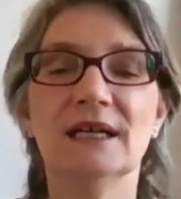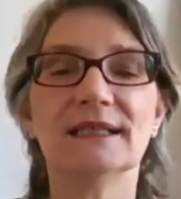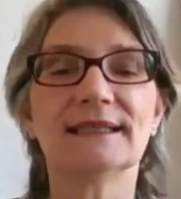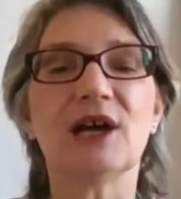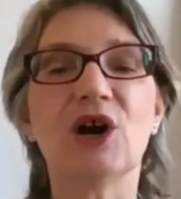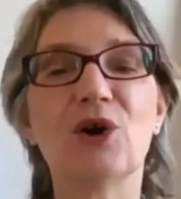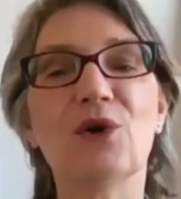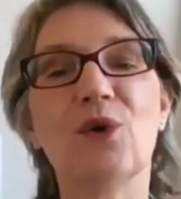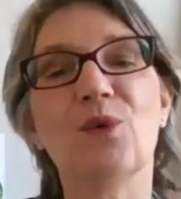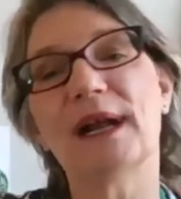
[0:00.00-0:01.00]

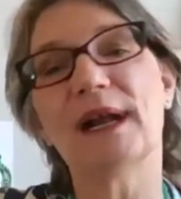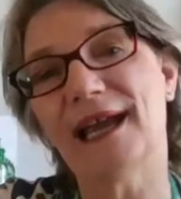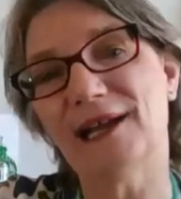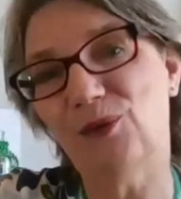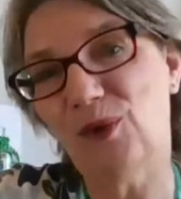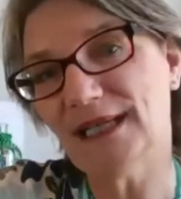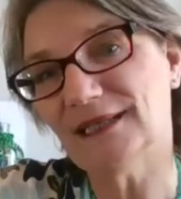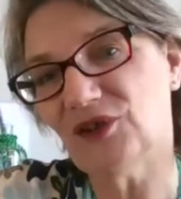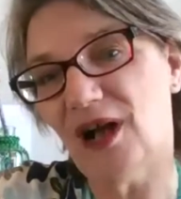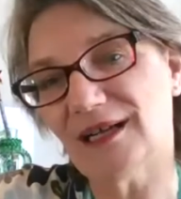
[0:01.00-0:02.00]
So what I want
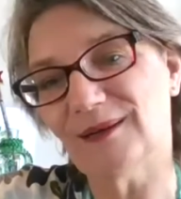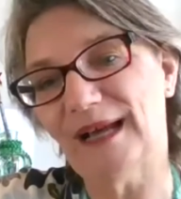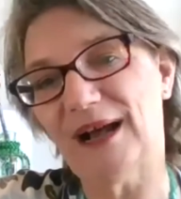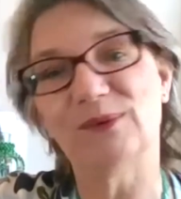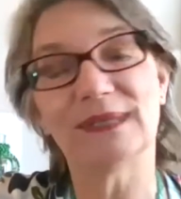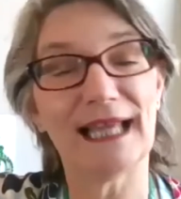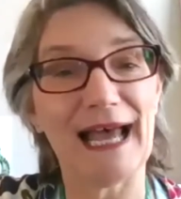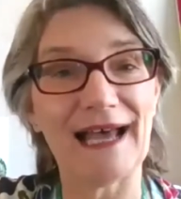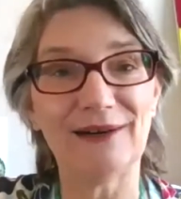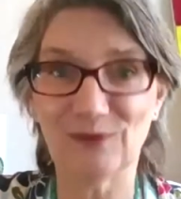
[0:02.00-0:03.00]
to talk about with
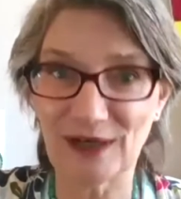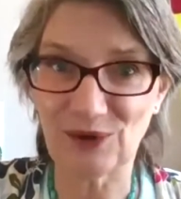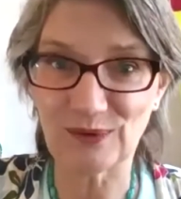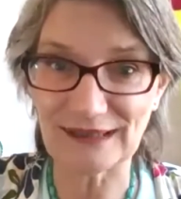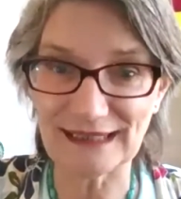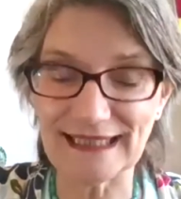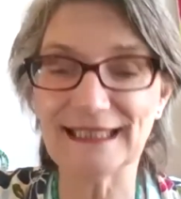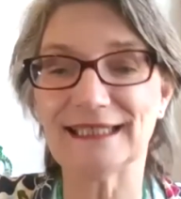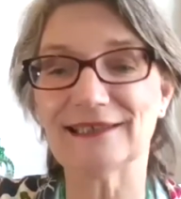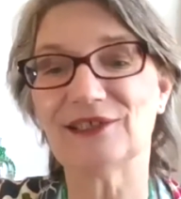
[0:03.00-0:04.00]
that, where we're
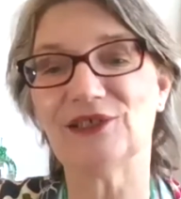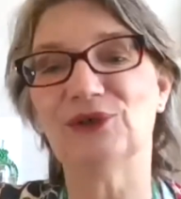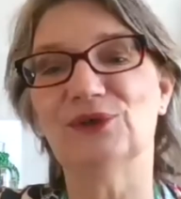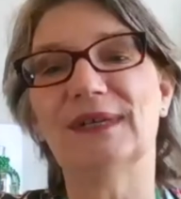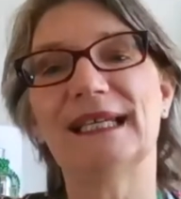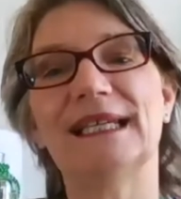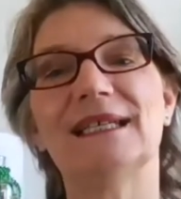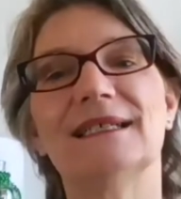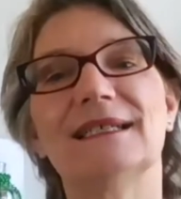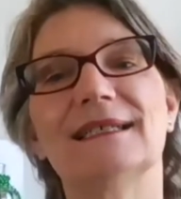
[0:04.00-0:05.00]
leading to,
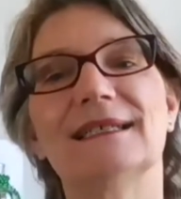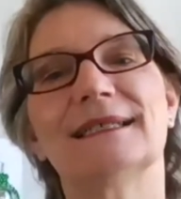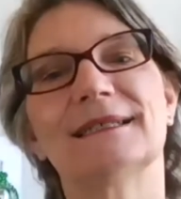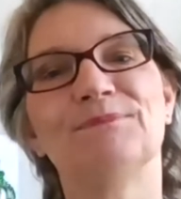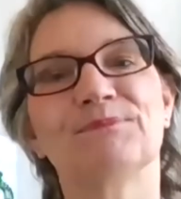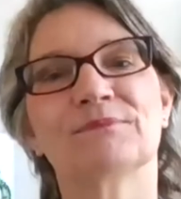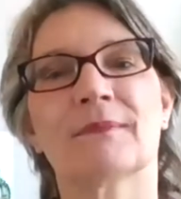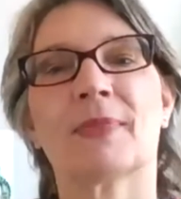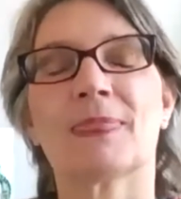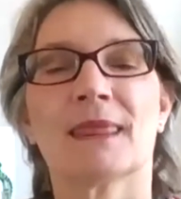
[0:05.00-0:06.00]
is
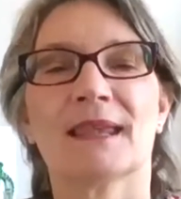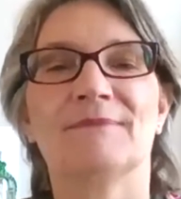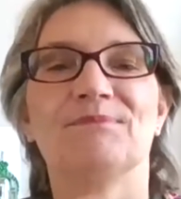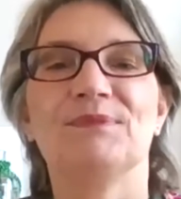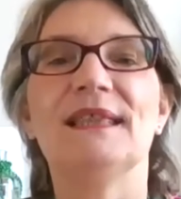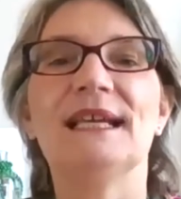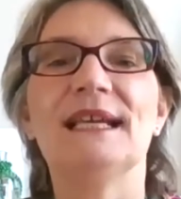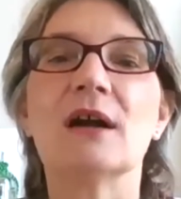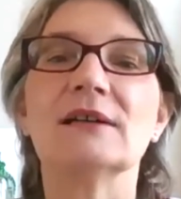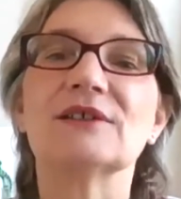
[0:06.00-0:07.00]

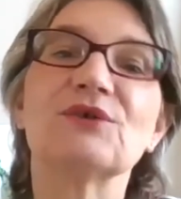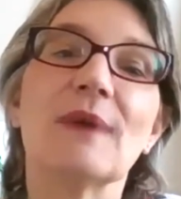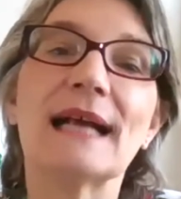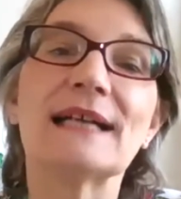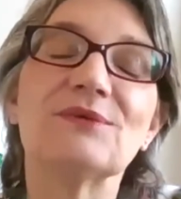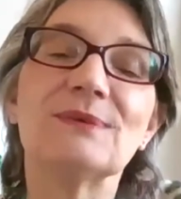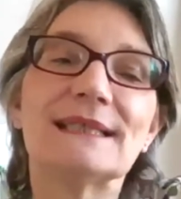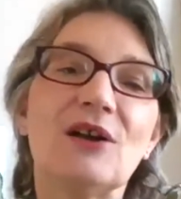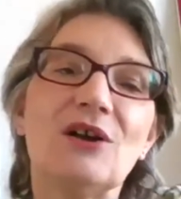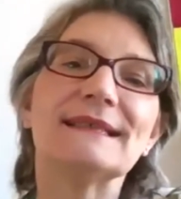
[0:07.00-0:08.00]
there are direct
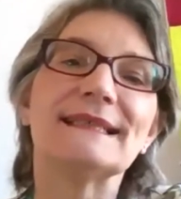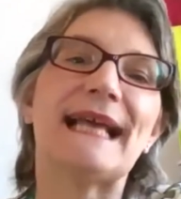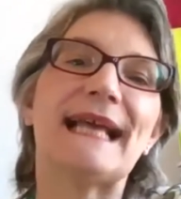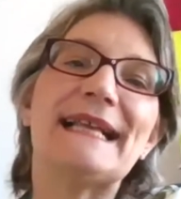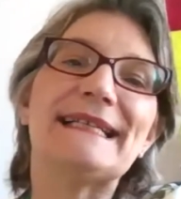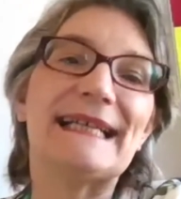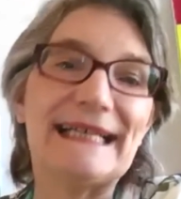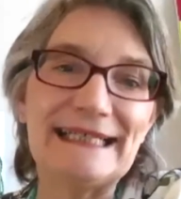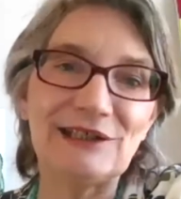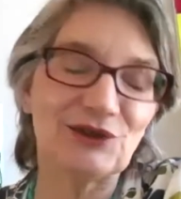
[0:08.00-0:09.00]
results and
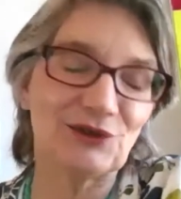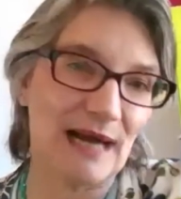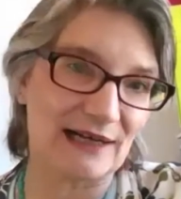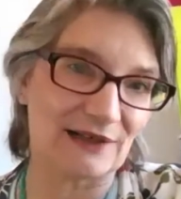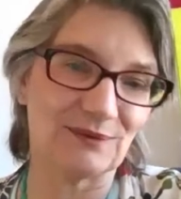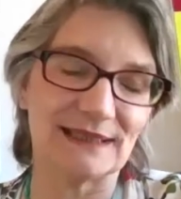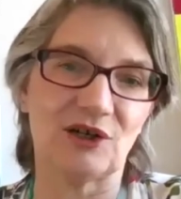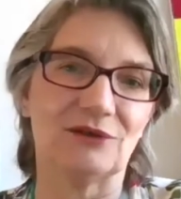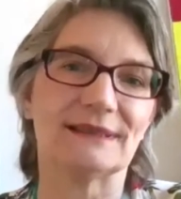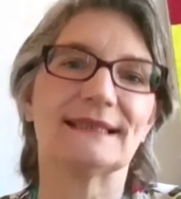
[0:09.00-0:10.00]
indirect
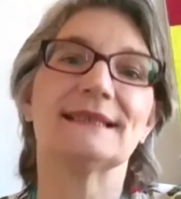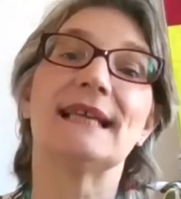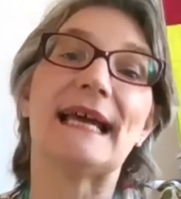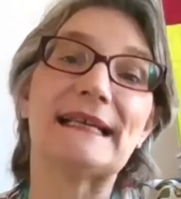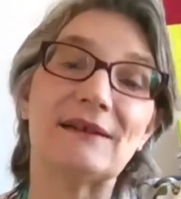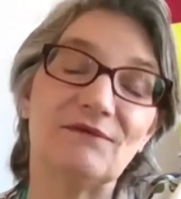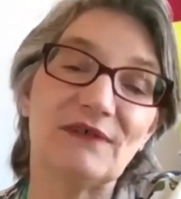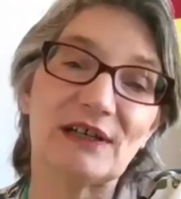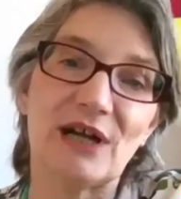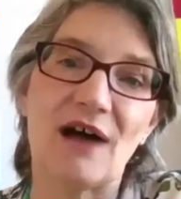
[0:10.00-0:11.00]
results that
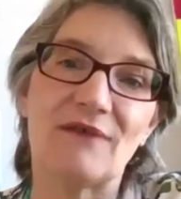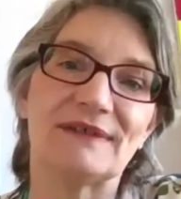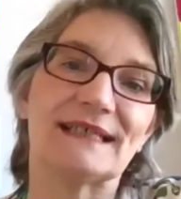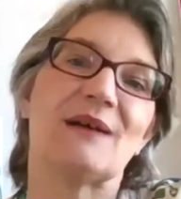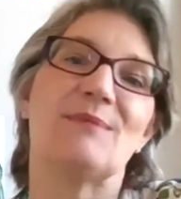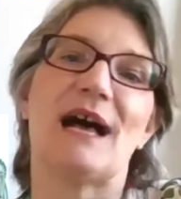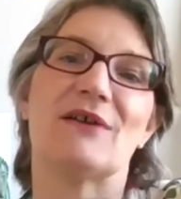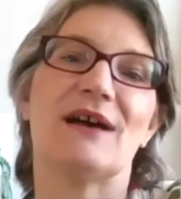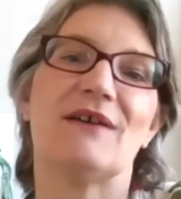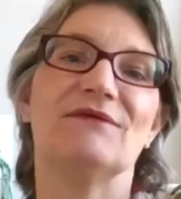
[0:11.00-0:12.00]
very often come out
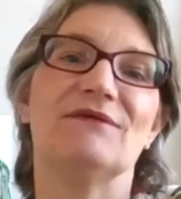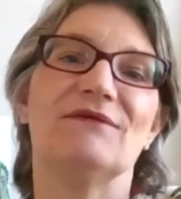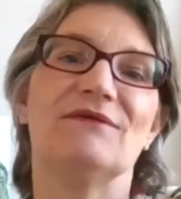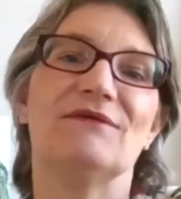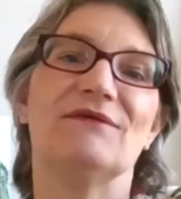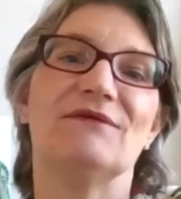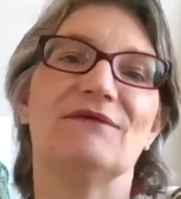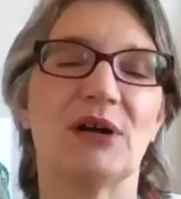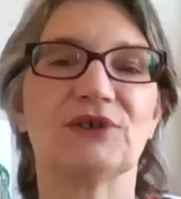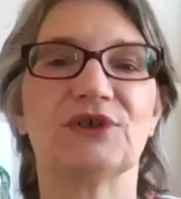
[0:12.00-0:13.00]
of your
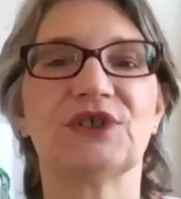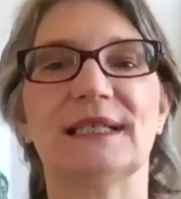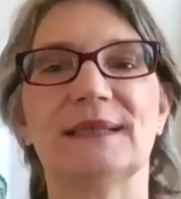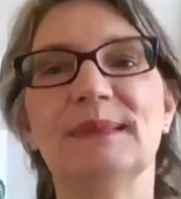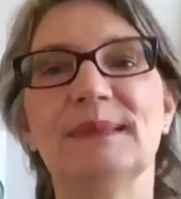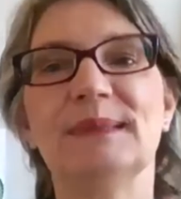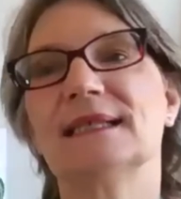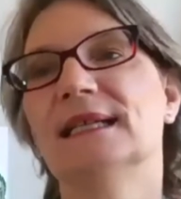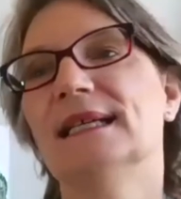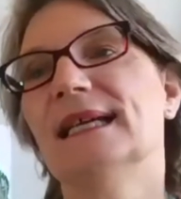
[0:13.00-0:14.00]
partnerships.